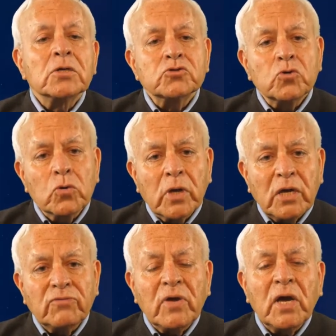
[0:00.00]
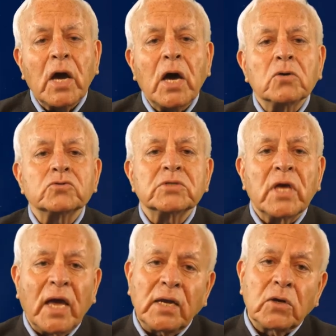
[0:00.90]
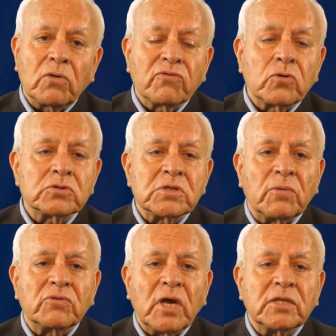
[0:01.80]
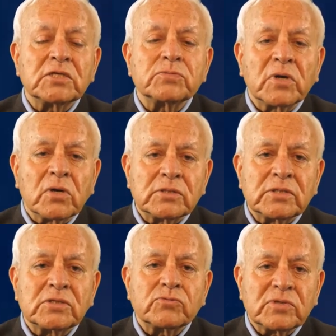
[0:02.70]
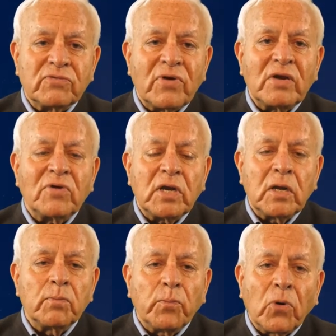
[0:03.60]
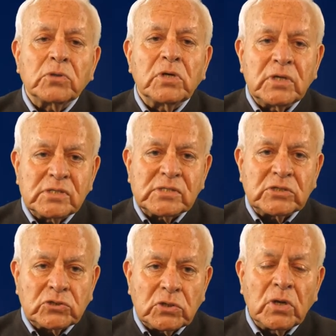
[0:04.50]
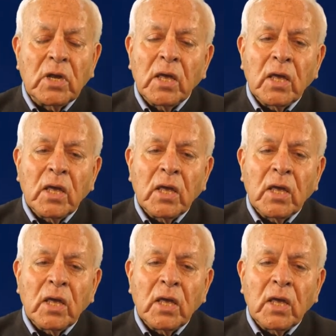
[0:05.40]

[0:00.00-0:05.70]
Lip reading: So Gateway House and of course some of the others, because this was a very, very important decision